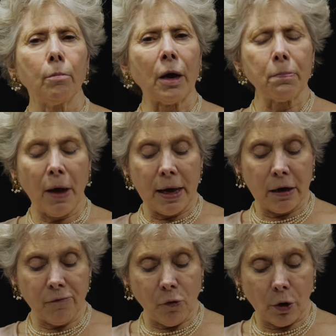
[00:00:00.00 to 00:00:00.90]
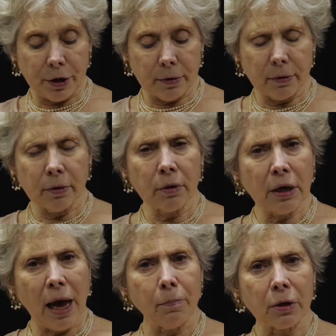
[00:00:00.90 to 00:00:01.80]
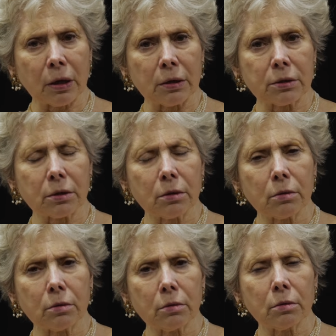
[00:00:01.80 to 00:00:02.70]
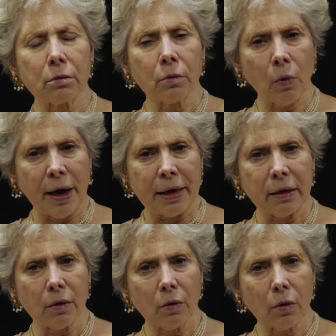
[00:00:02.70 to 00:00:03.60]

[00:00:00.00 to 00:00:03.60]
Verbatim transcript: by paying for it in a capitalist way.